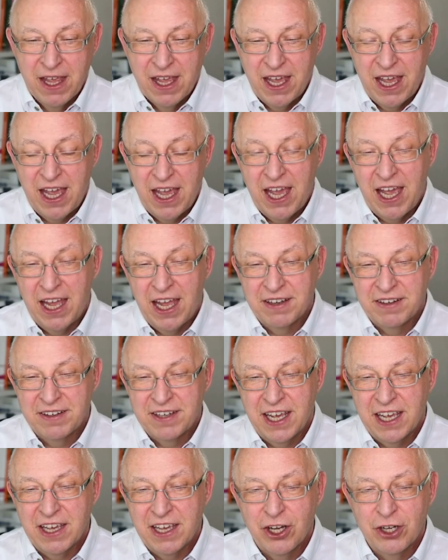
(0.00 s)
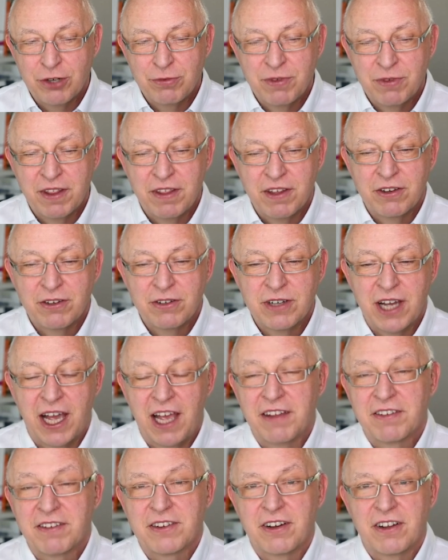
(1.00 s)
And take home with you
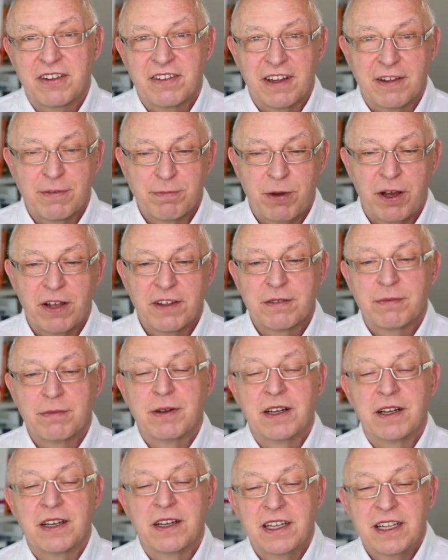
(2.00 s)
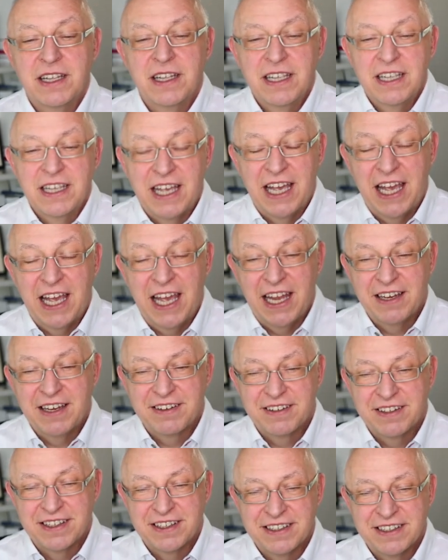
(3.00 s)
as cons as possible. And
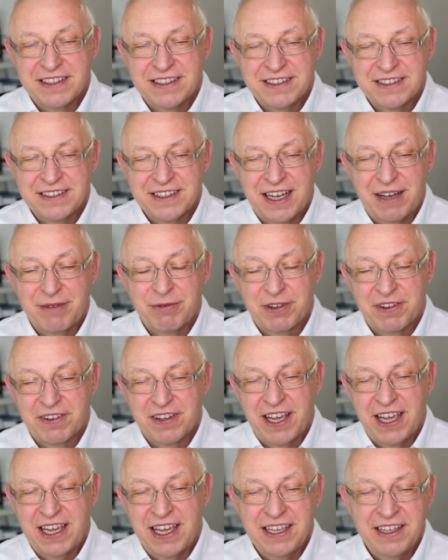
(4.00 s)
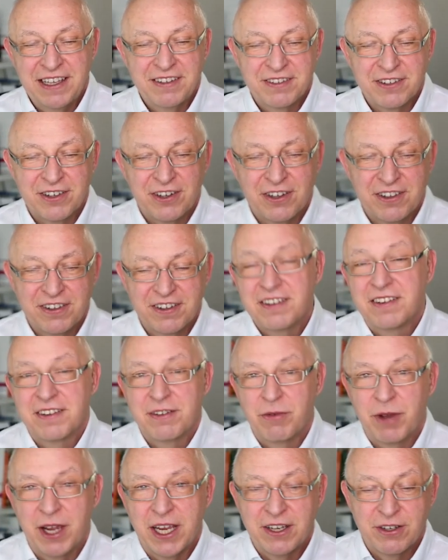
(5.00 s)
I would say East cons is
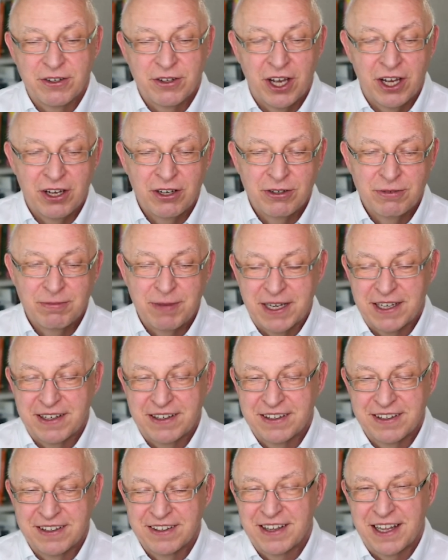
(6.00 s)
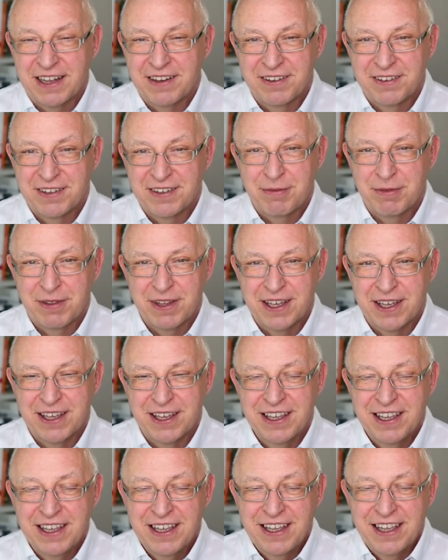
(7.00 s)
the way to go, but that is
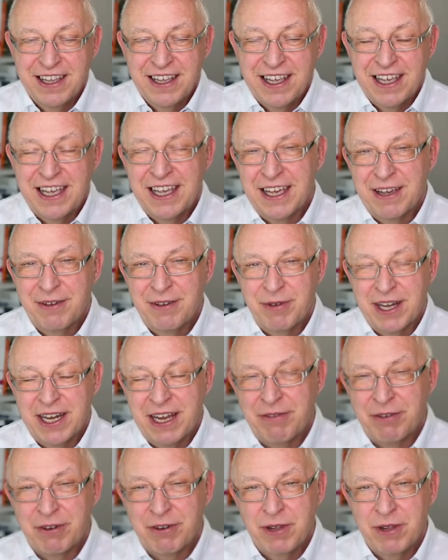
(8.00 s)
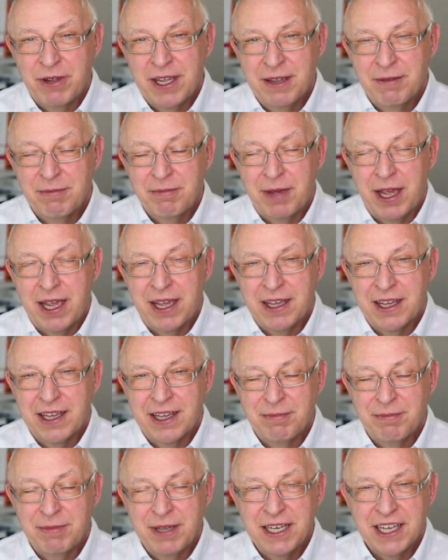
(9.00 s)
something whenever we
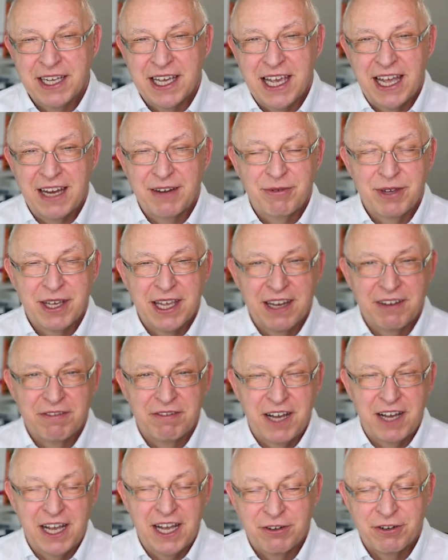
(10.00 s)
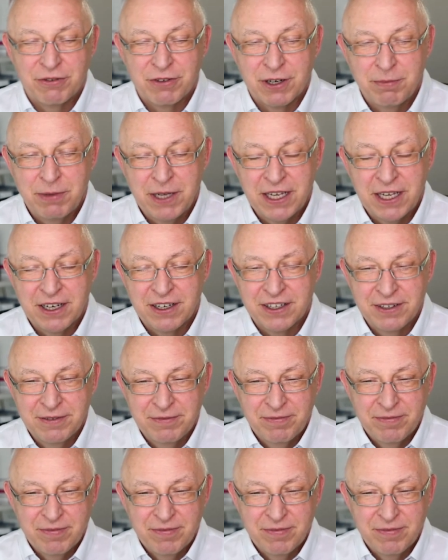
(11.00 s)
meet again, we can fight over a beer.